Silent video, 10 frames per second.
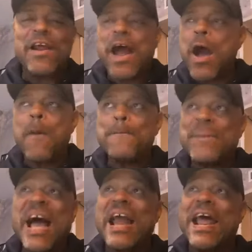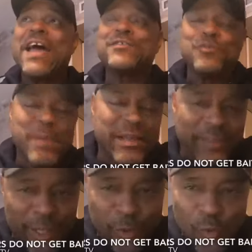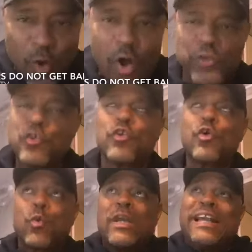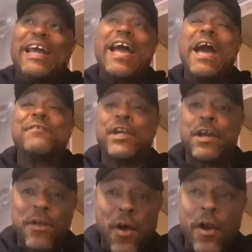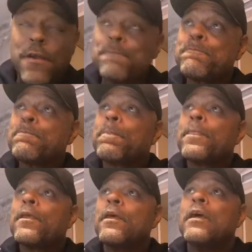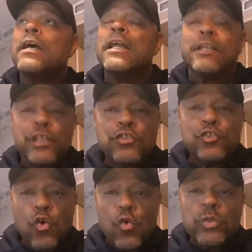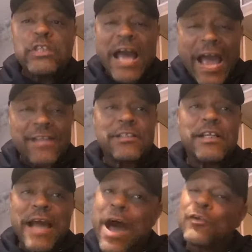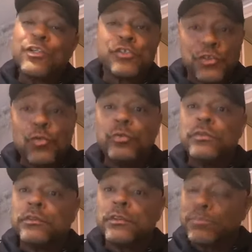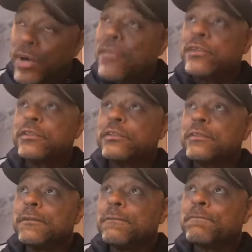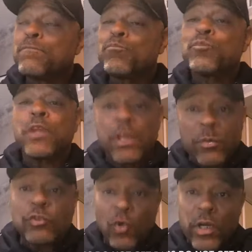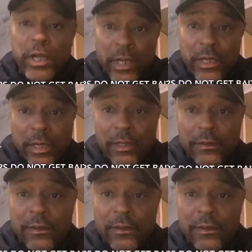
how badass you may think you are, you don't know what they have in their car. This dude was actually out to shoot some brothers. He was on a nigga hunt.